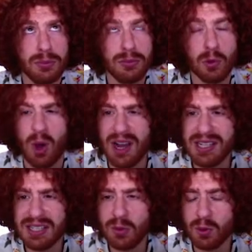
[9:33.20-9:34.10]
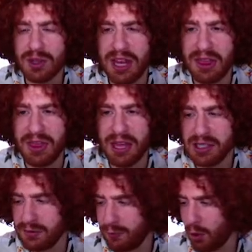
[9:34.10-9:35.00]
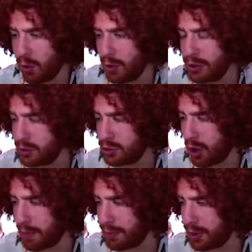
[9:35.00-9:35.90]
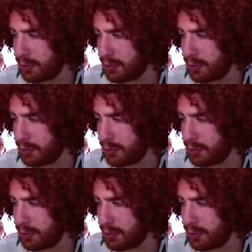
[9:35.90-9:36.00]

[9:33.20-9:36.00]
Why is it that things fall when you drop them?